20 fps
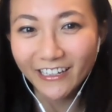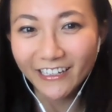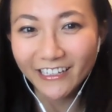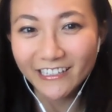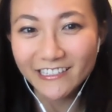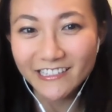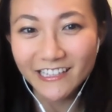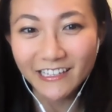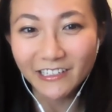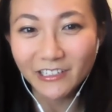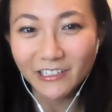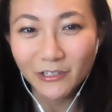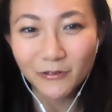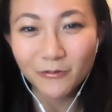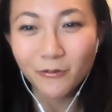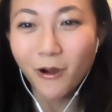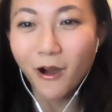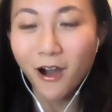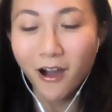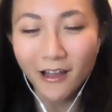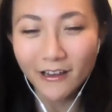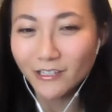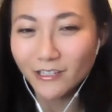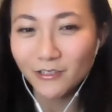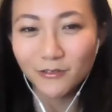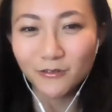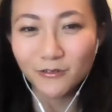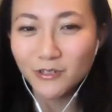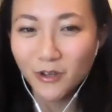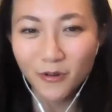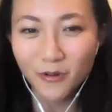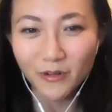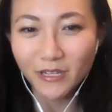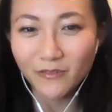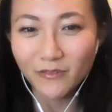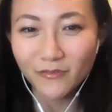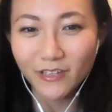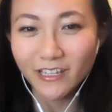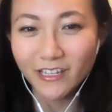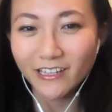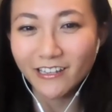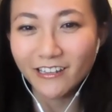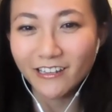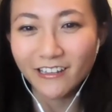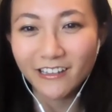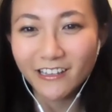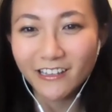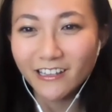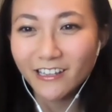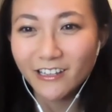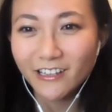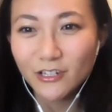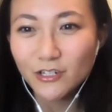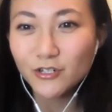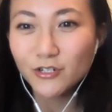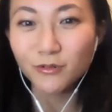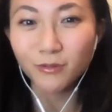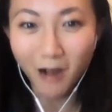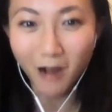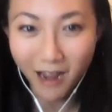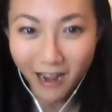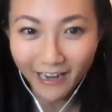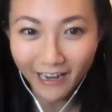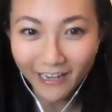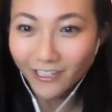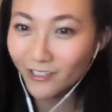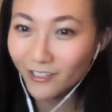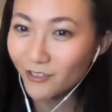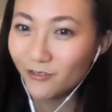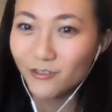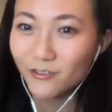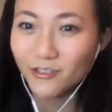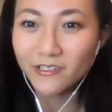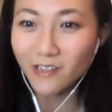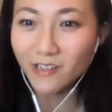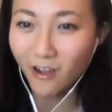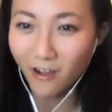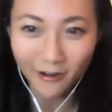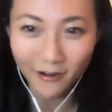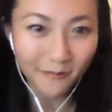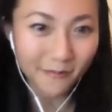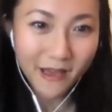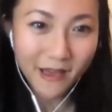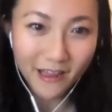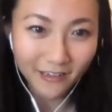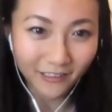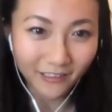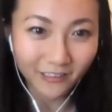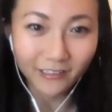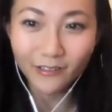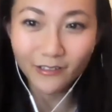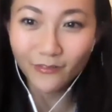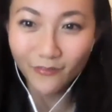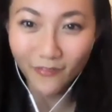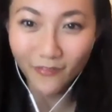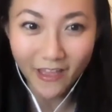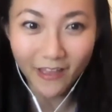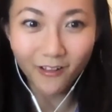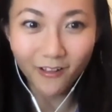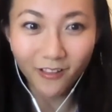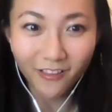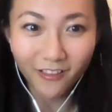It's like you don't even try, you just automatically fail.